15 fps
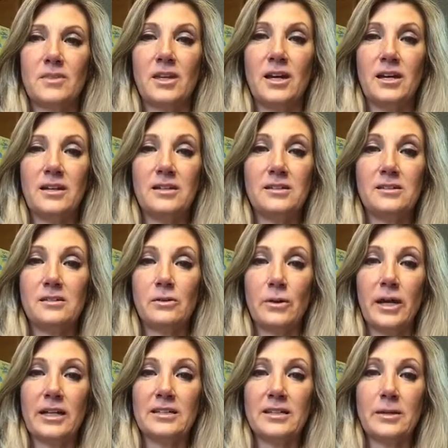God is
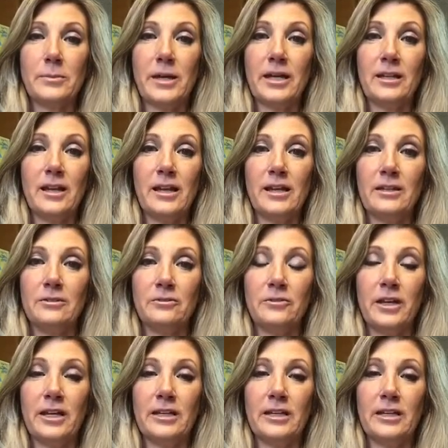directing my life,